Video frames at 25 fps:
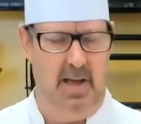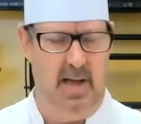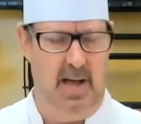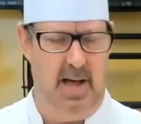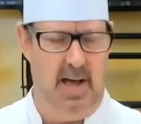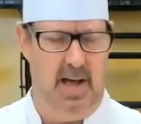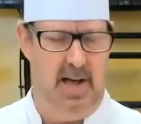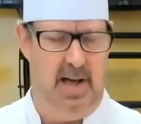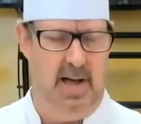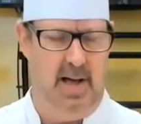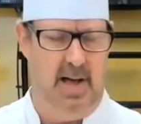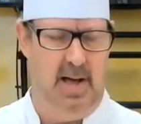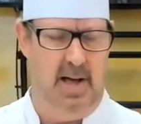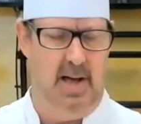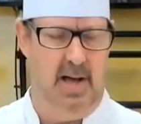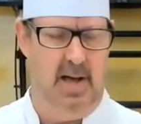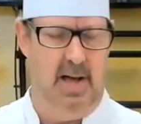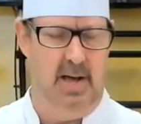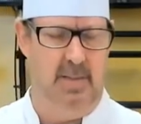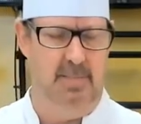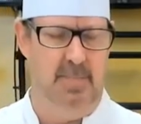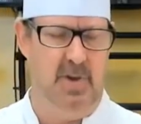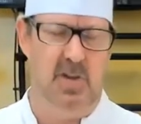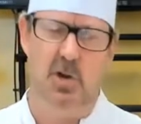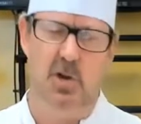
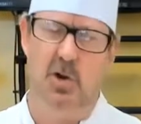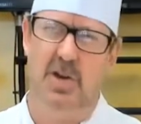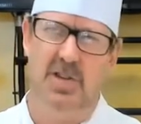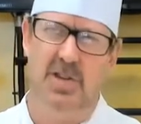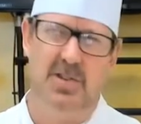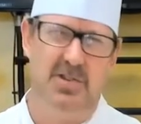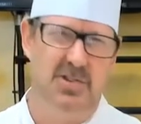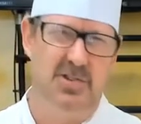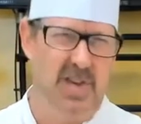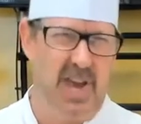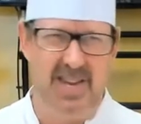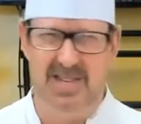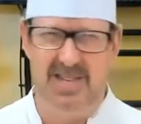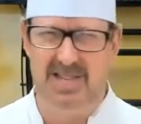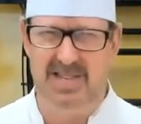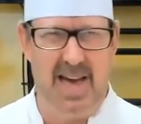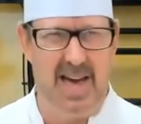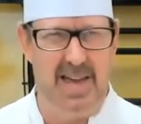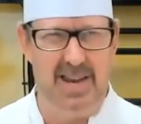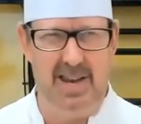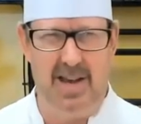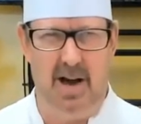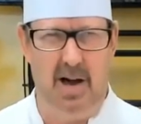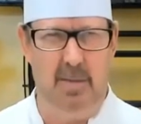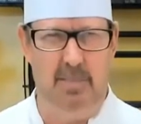but you can change
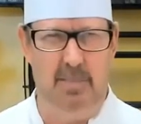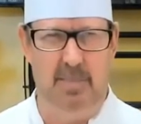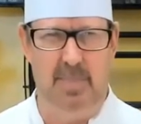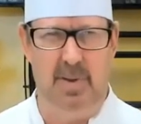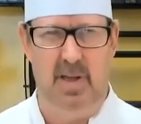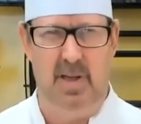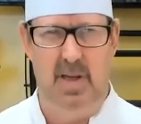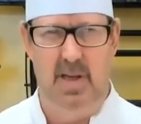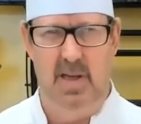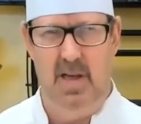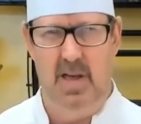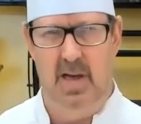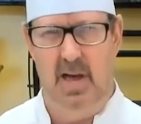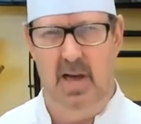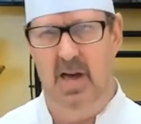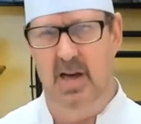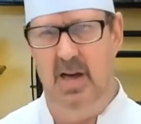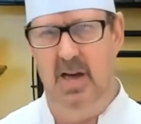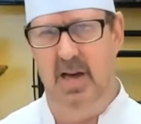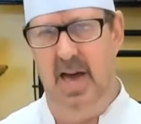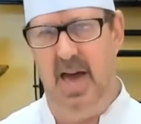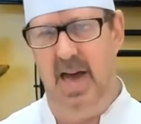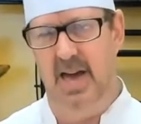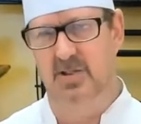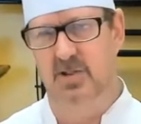that up
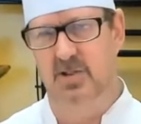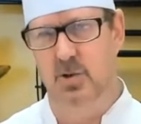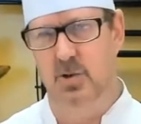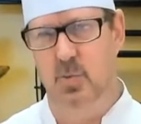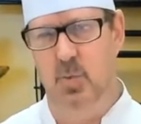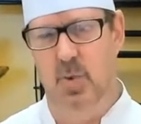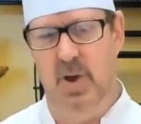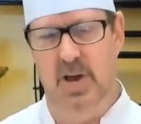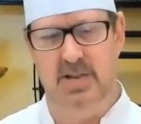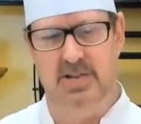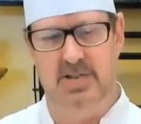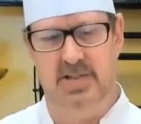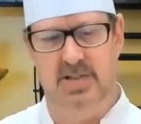as you wish.